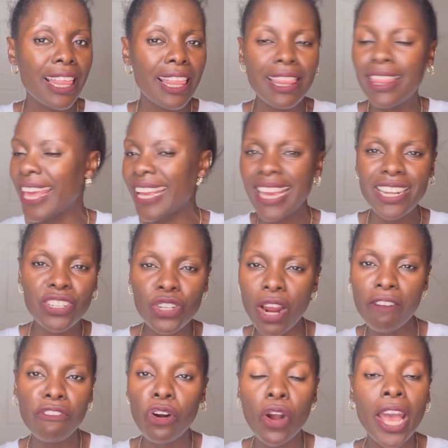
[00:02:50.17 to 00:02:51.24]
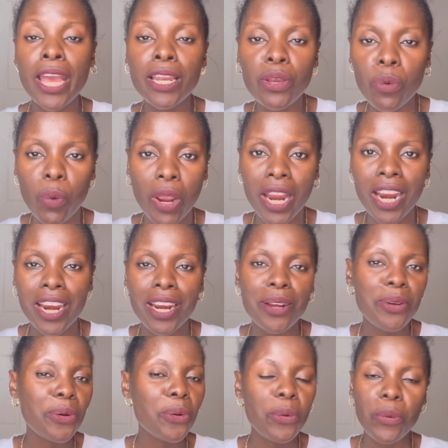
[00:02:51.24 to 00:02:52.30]
they can travel anywhere,
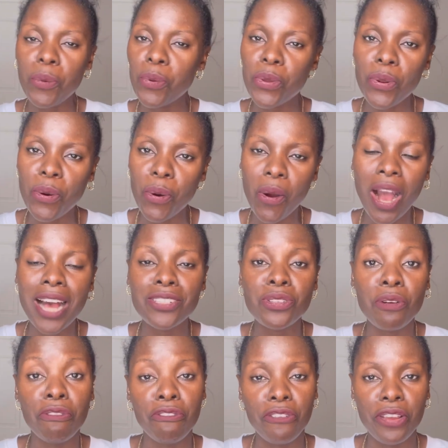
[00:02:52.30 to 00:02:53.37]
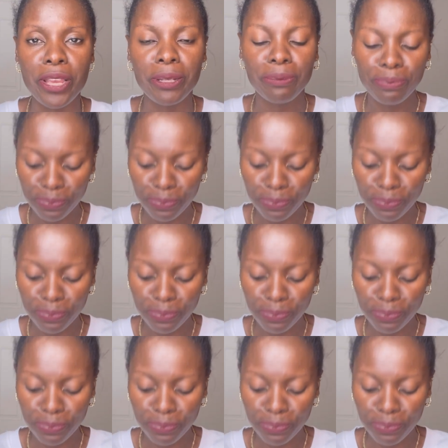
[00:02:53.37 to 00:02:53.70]
hassle free.